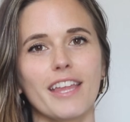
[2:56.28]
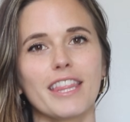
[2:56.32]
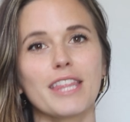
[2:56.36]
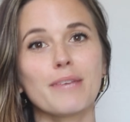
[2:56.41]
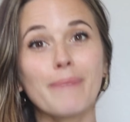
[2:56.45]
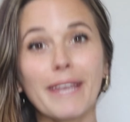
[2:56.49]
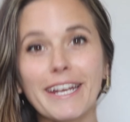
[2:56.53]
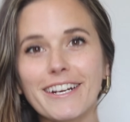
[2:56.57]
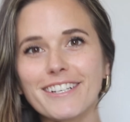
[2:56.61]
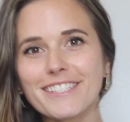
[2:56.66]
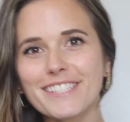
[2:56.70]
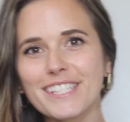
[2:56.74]
The
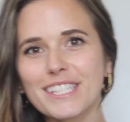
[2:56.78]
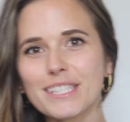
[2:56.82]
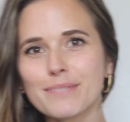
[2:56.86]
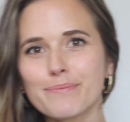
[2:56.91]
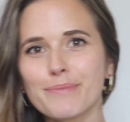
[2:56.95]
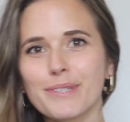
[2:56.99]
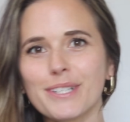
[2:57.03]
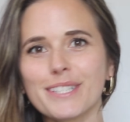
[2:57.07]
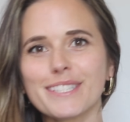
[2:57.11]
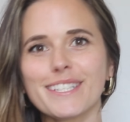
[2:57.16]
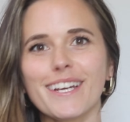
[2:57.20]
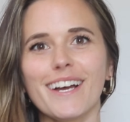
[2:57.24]
makers of the
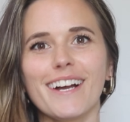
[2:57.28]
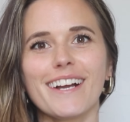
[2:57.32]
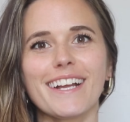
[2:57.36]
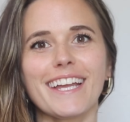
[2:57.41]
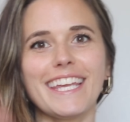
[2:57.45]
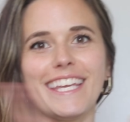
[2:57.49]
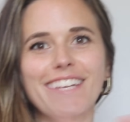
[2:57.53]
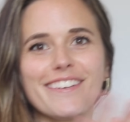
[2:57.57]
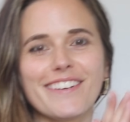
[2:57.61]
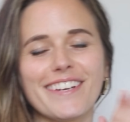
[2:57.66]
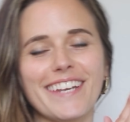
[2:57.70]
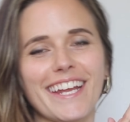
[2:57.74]
Bulldog,
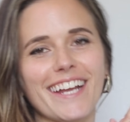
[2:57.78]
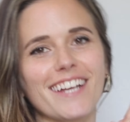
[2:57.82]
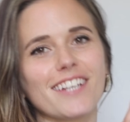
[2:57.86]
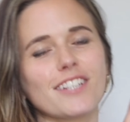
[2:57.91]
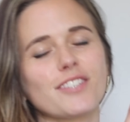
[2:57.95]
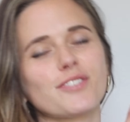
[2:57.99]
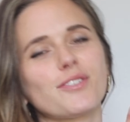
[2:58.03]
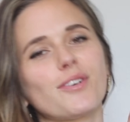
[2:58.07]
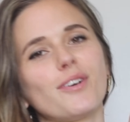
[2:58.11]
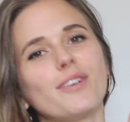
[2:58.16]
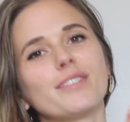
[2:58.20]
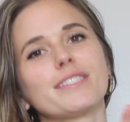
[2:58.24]
Econet
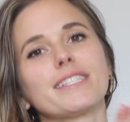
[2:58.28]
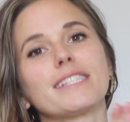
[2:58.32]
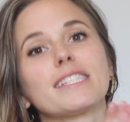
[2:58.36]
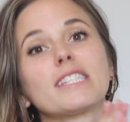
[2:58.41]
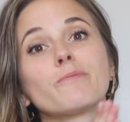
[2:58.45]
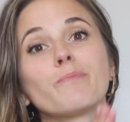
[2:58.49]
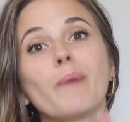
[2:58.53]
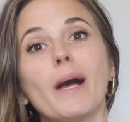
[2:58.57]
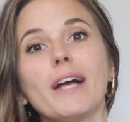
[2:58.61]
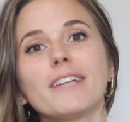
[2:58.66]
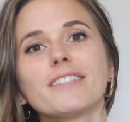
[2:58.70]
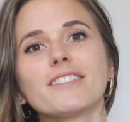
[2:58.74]
Controls is
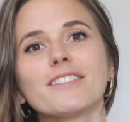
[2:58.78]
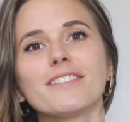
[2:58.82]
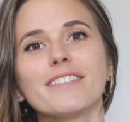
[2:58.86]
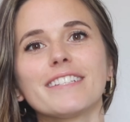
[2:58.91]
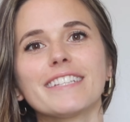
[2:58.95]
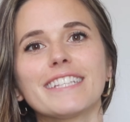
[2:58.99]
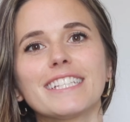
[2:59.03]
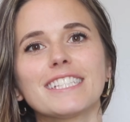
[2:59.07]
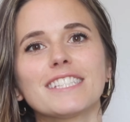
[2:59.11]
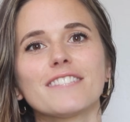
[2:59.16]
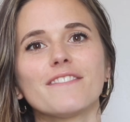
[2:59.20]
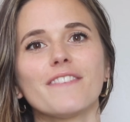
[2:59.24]

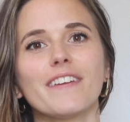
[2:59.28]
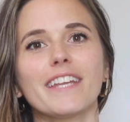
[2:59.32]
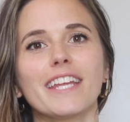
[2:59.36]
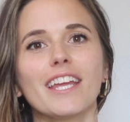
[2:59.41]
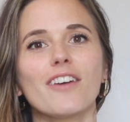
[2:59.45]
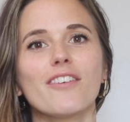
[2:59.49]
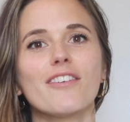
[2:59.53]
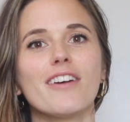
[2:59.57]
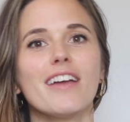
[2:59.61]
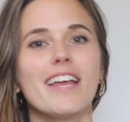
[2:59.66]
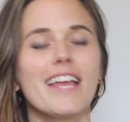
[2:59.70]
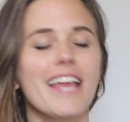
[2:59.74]
sponsoring this
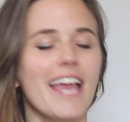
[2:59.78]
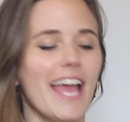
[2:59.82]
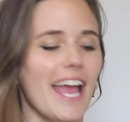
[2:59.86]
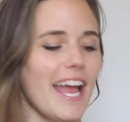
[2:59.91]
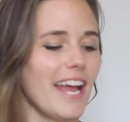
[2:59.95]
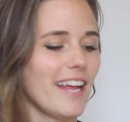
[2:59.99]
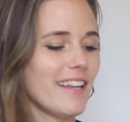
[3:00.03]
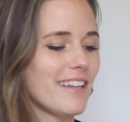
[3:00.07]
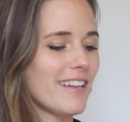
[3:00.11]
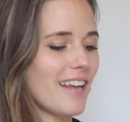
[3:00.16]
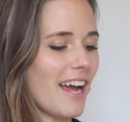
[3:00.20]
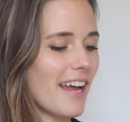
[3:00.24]
video,
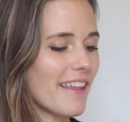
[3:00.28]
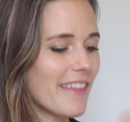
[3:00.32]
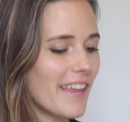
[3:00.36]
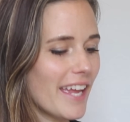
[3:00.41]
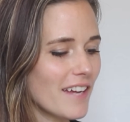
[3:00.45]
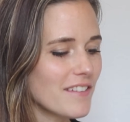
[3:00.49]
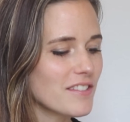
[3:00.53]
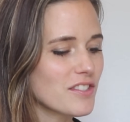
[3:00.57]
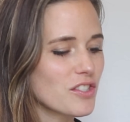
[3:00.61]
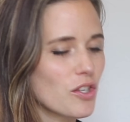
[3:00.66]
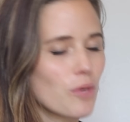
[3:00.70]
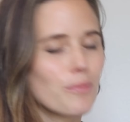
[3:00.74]
and they
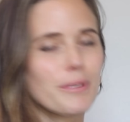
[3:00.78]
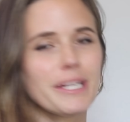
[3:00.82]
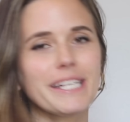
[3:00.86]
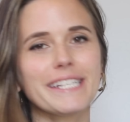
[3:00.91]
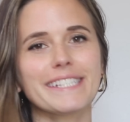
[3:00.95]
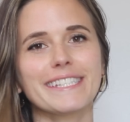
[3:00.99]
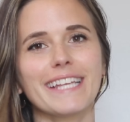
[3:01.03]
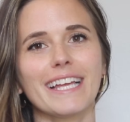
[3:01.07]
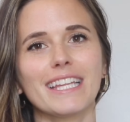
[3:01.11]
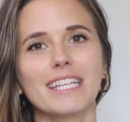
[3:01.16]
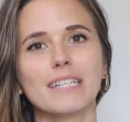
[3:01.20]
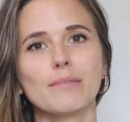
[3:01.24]
have so many
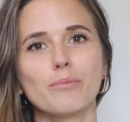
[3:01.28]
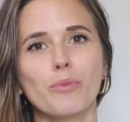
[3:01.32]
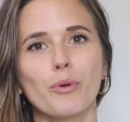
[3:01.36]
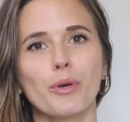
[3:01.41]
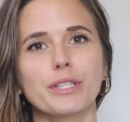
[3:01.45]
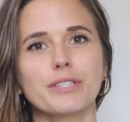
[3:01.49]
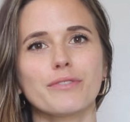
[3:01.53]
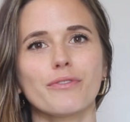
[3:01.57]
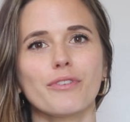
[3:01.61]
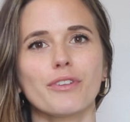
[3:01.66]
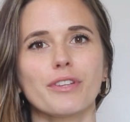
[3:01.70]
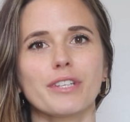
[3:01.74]
selling
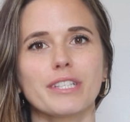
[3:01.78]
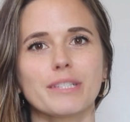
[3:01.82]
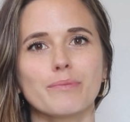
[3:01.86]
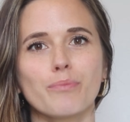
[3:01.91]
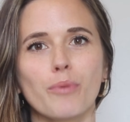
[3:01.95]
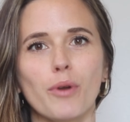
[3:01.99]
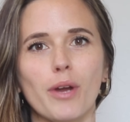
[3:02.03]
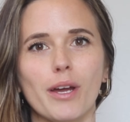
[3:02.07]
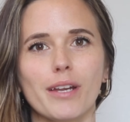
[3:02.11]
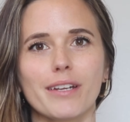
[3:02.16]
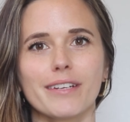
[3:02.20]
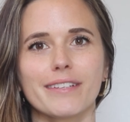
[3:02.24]
points for this
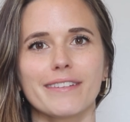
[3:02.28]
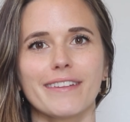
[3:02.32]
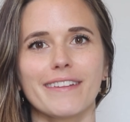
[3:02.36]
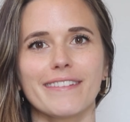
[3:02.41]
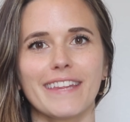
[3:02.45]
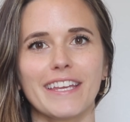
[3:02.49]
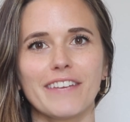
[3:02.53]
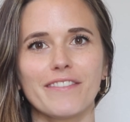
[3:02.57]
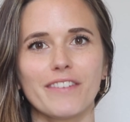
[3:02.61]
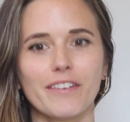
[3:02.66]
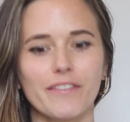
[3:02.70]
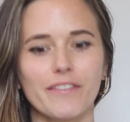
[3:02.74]
product that they've